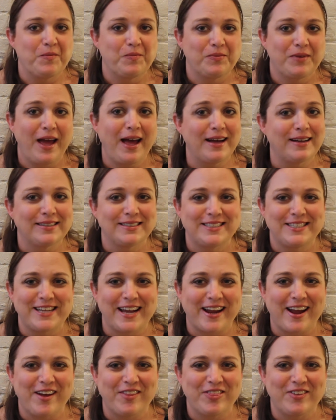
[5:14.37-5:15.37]
yeah,
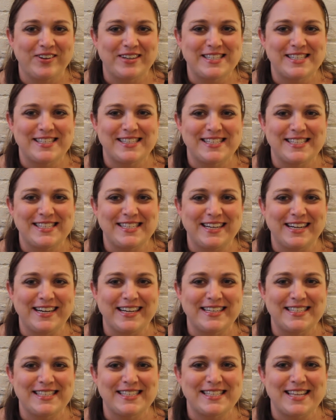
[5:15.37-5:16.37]
check out the rest of the
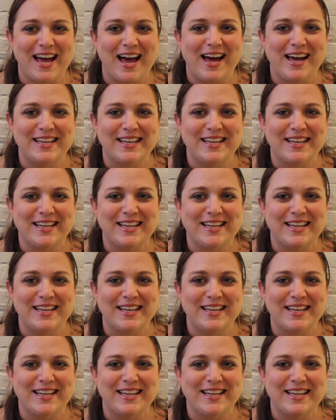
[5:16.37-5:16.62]
series.